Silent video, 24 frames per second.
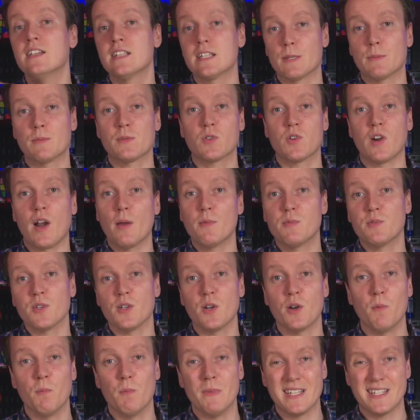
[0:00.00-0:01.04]
Subscribe so you
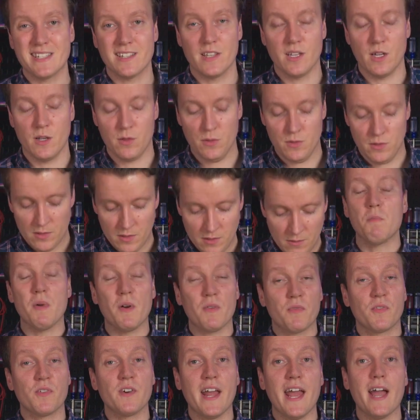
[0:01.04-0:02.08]
don't miss those.
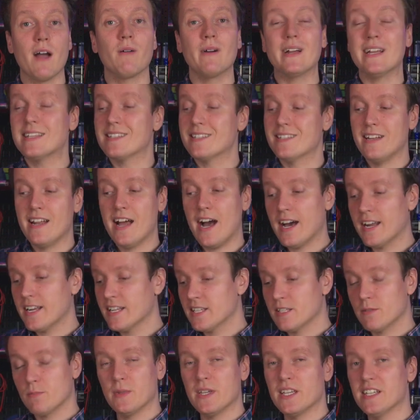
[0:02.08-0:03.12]
But for now, it's not a
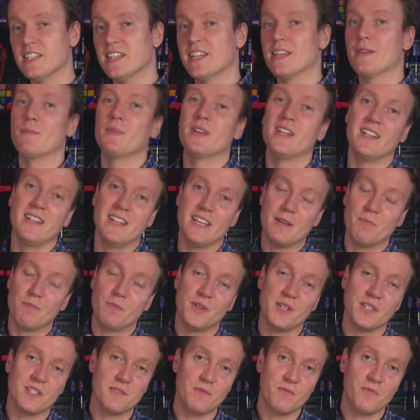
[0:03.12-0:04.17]
speed demon. It
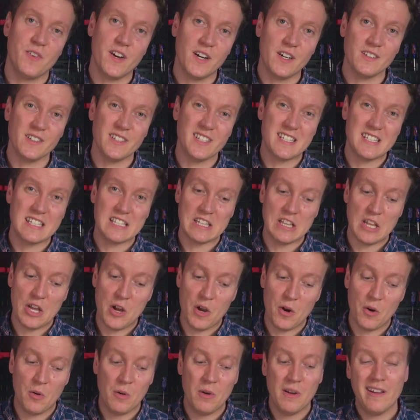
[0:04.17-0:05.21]
prints fairly
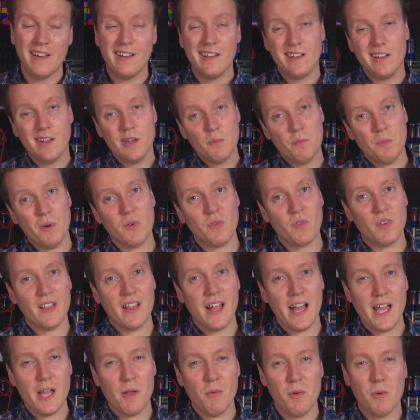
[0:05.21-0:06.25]
slow, but
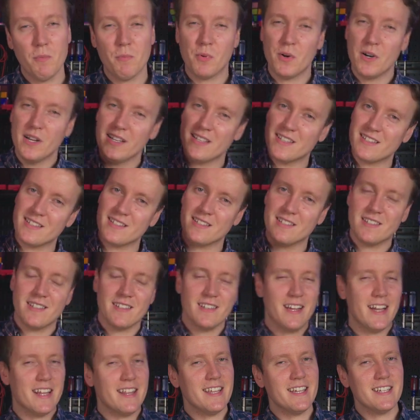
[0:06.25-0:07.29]
reliable prints.
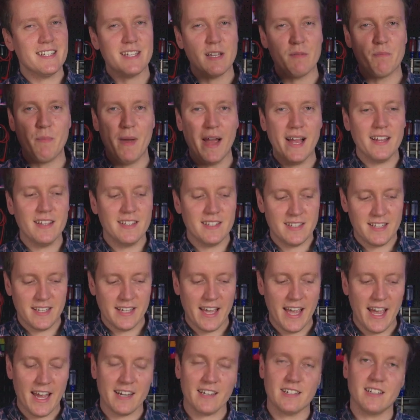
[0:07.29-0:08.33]
I think it's a balancing
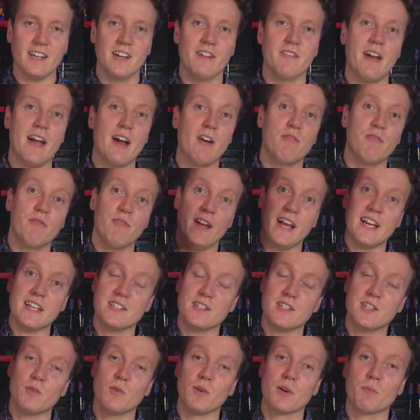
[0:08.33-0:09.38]
act of how fast
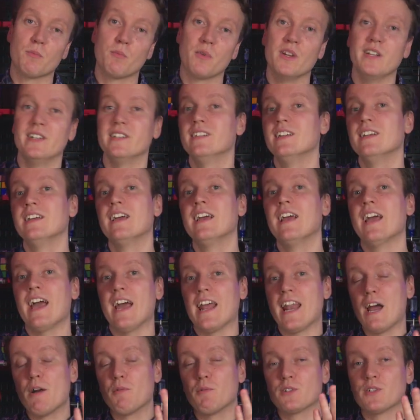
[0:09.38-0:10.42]
do you want to print
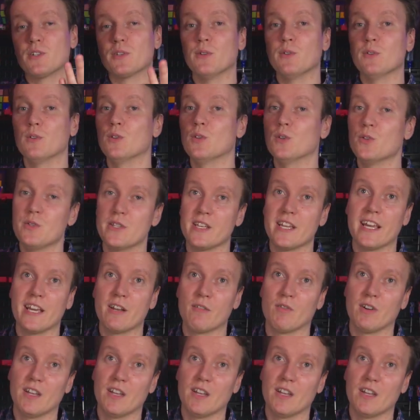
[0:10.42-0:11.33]
and how much are you losing in